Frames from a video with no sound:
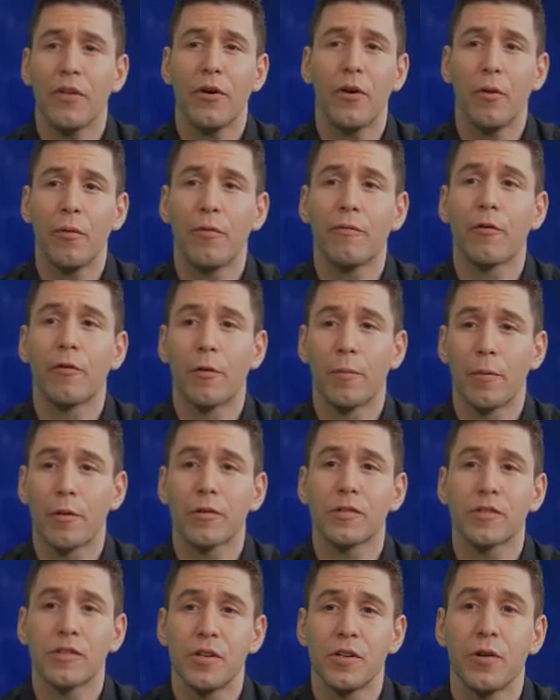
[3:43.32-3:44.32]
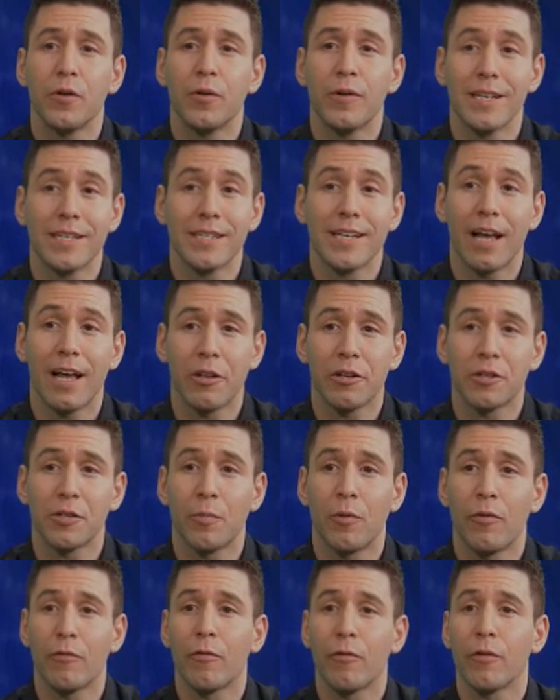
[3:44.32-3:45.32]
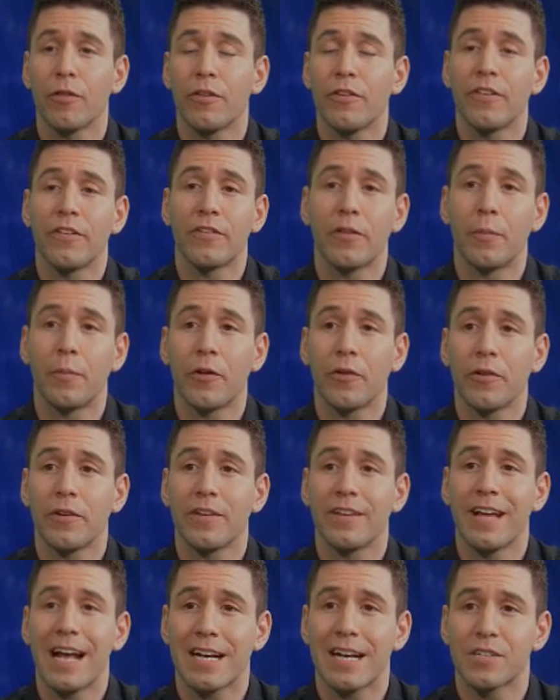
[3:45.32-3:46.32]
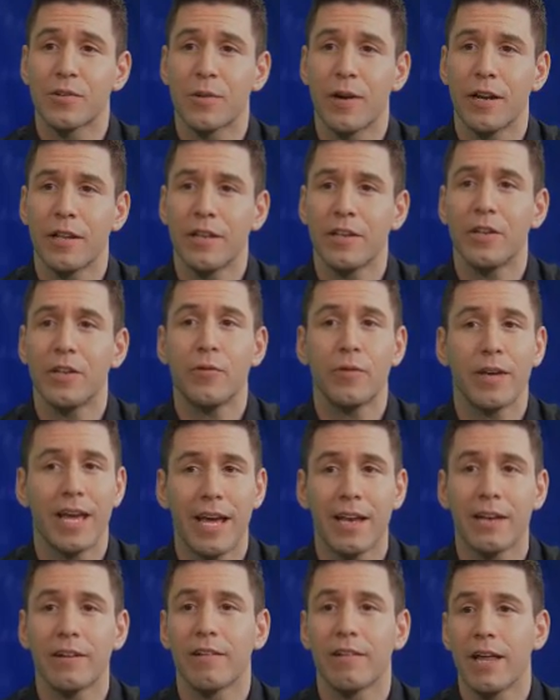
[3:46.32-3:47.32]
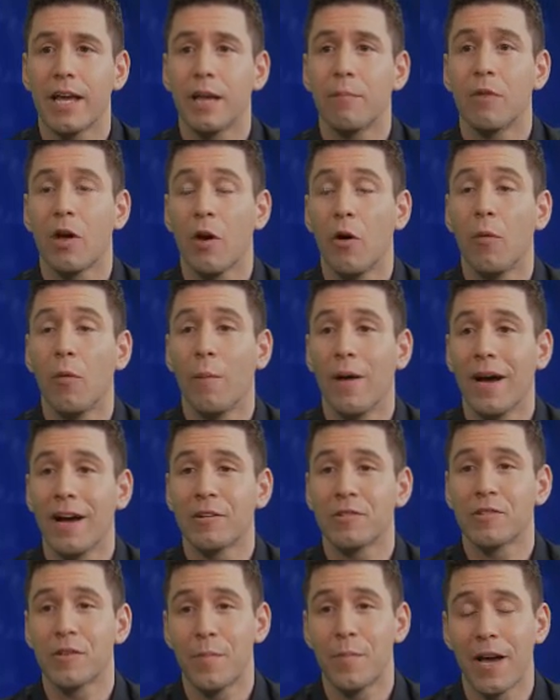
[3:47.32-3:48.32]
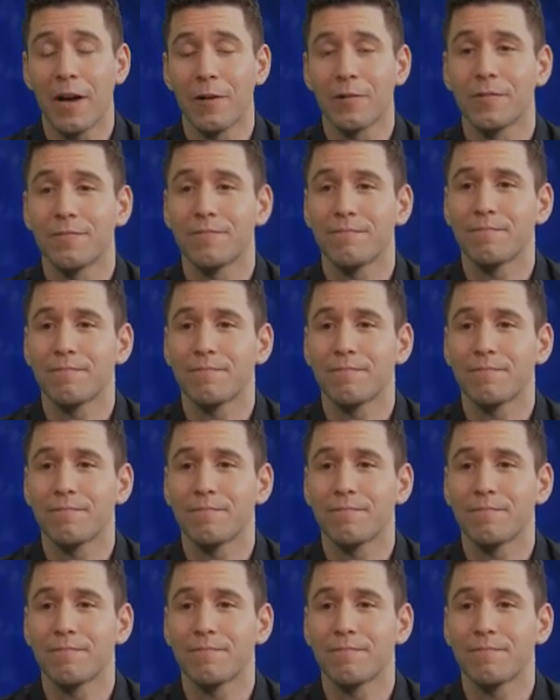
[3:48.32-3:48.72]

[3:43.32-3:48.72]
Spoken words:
the home for a person who is eligible for the disability tax credit, you can claim the home buyer's amount.